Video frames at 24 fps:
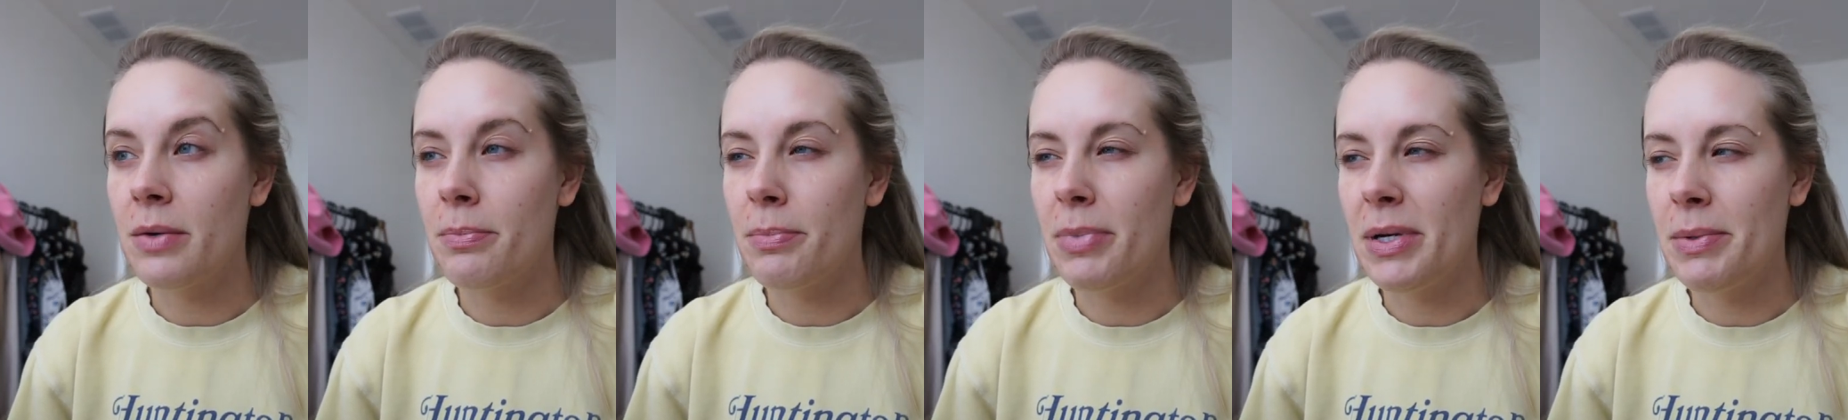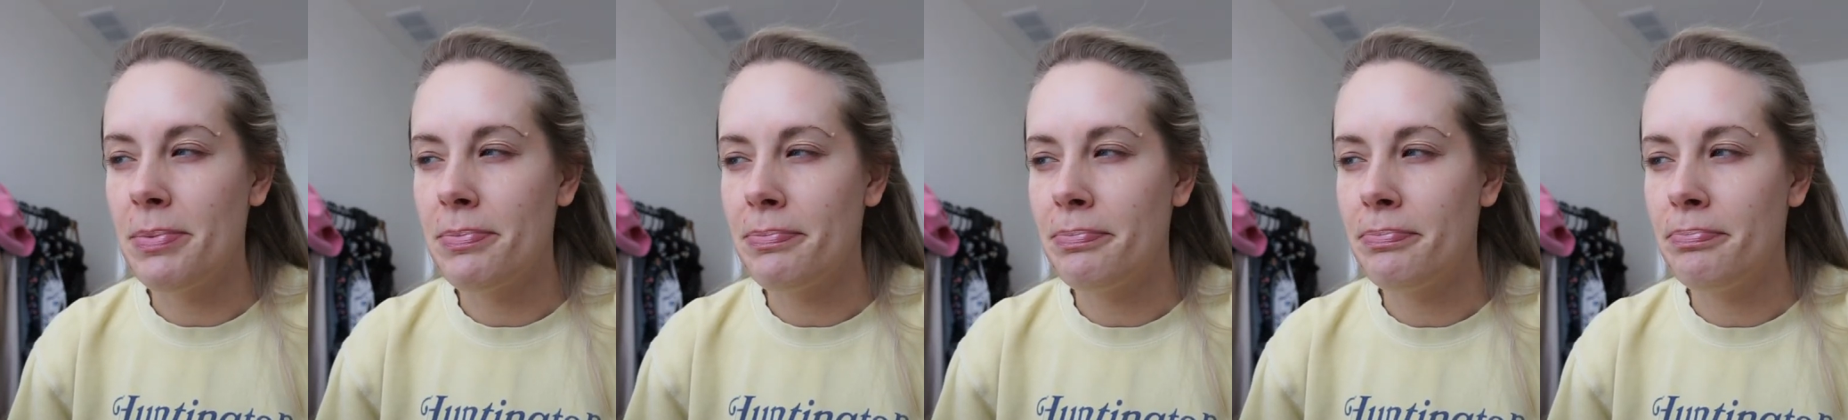and
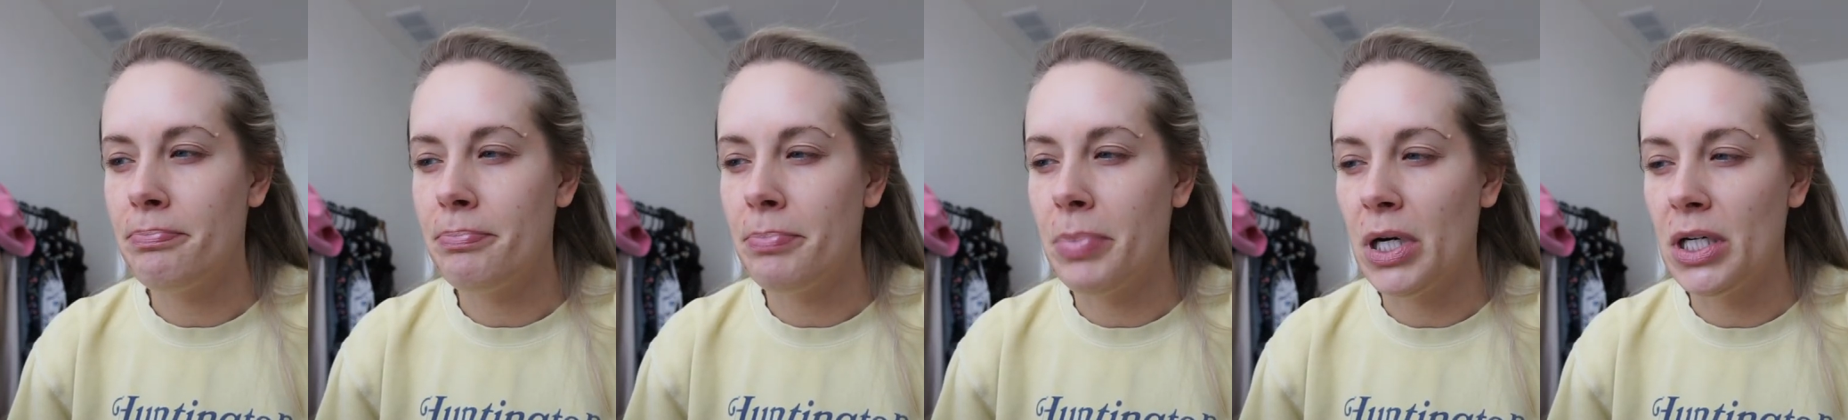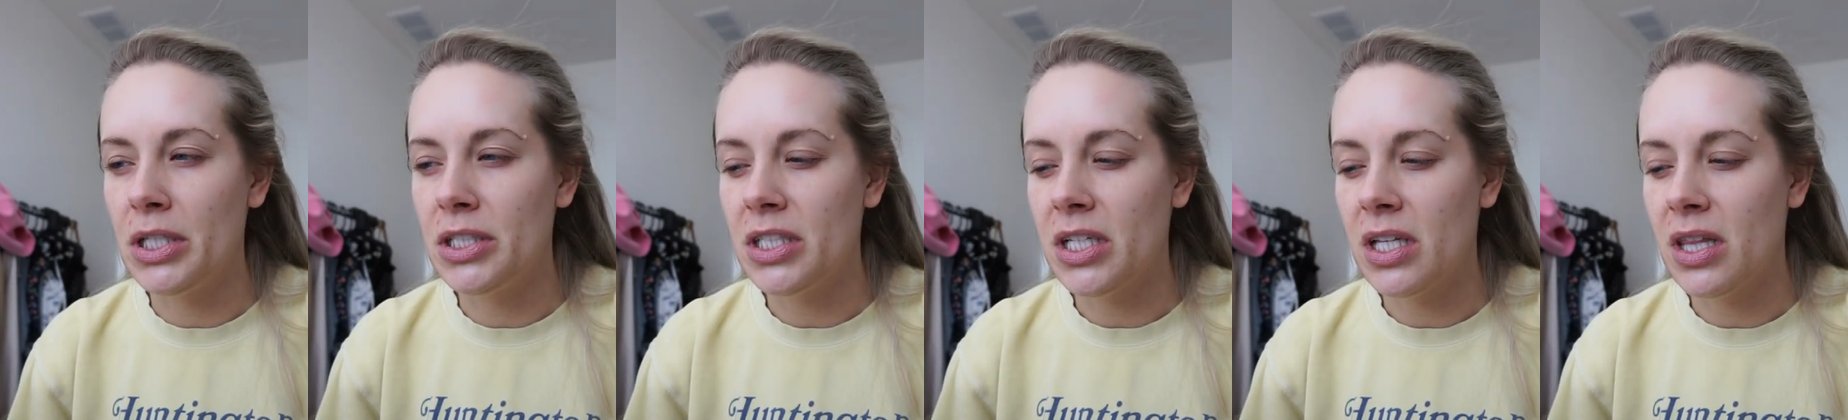by
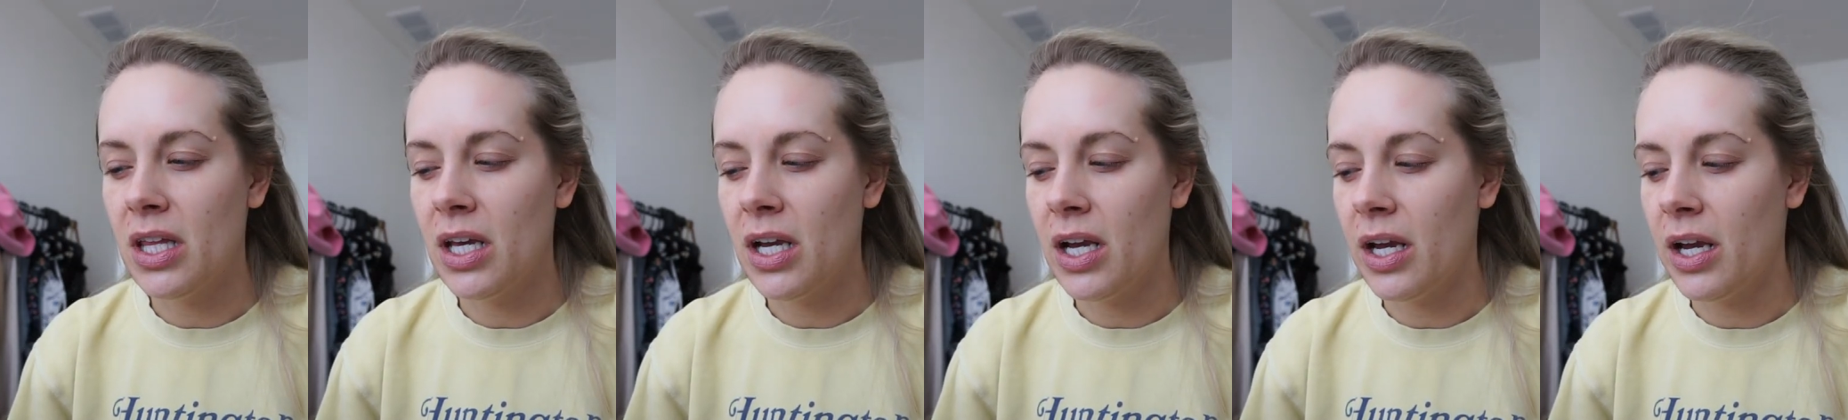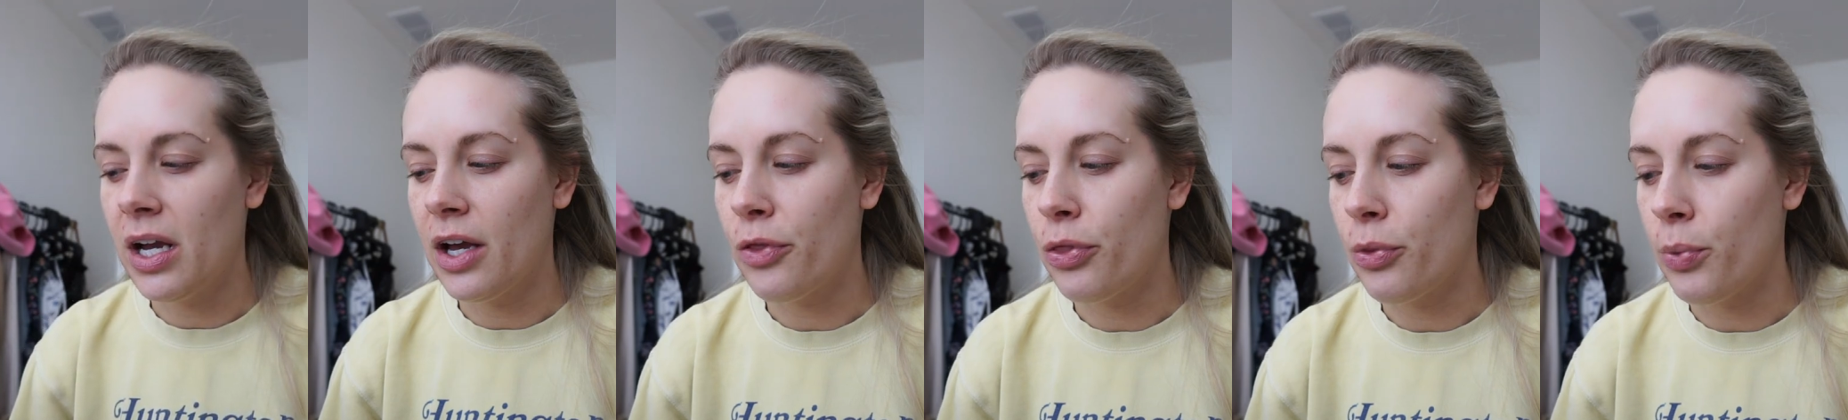bunch, I think
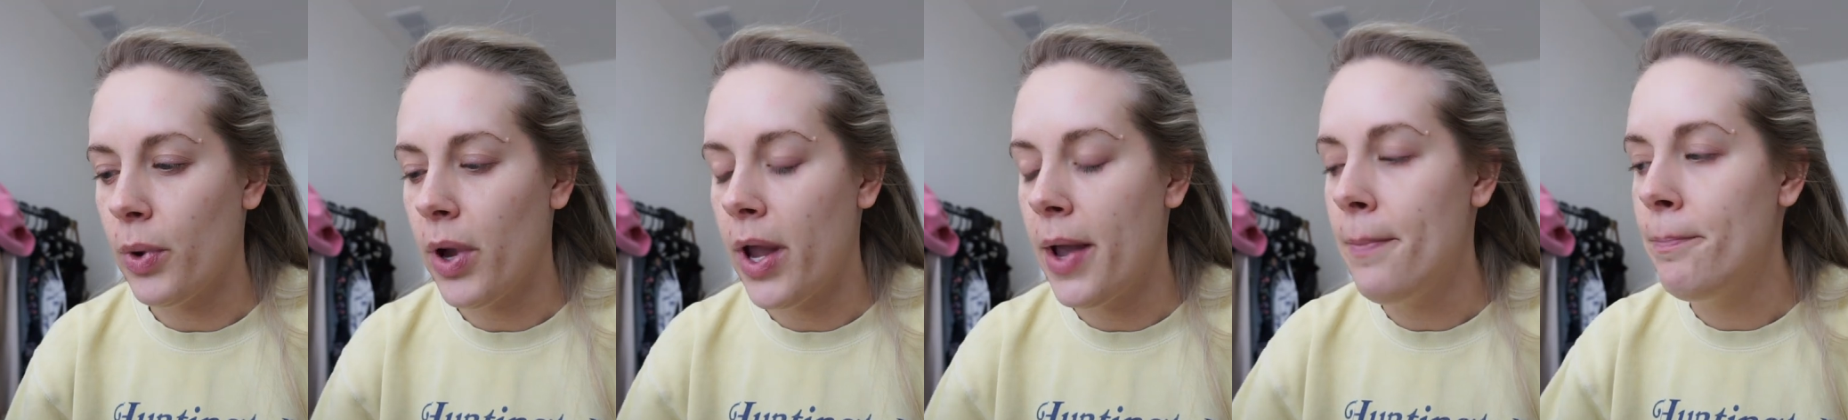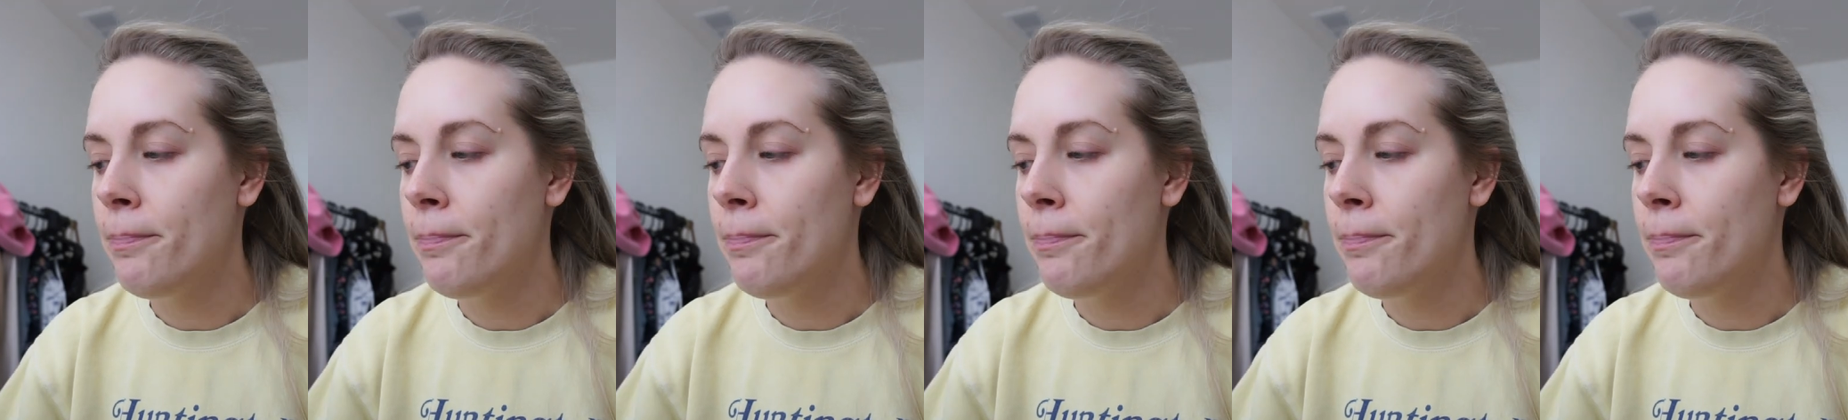I got 3.